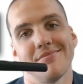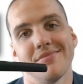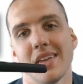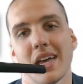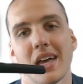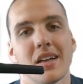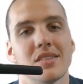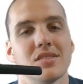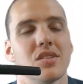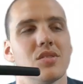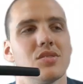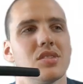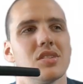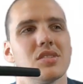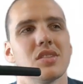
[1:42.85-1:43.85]
Yeah, and so
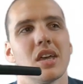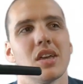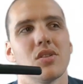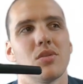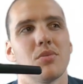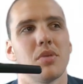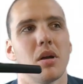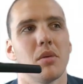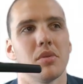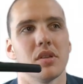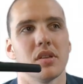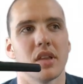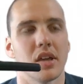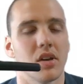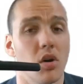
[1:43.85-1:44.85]
it's like you're probably
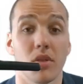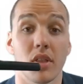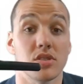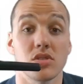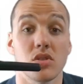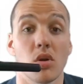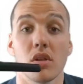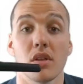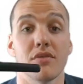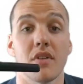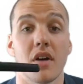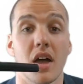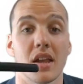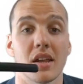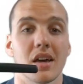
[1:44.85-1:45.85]
like, oh, that's totally
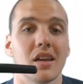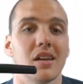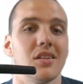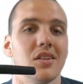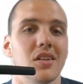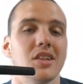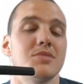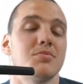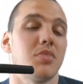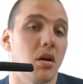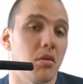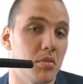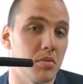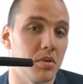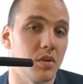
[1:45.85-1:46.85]
fine, kind of deal. That's
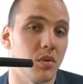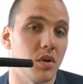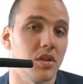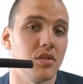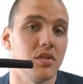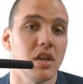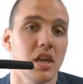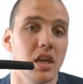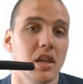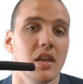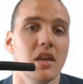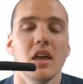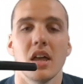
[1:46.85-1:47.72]
probably what you did.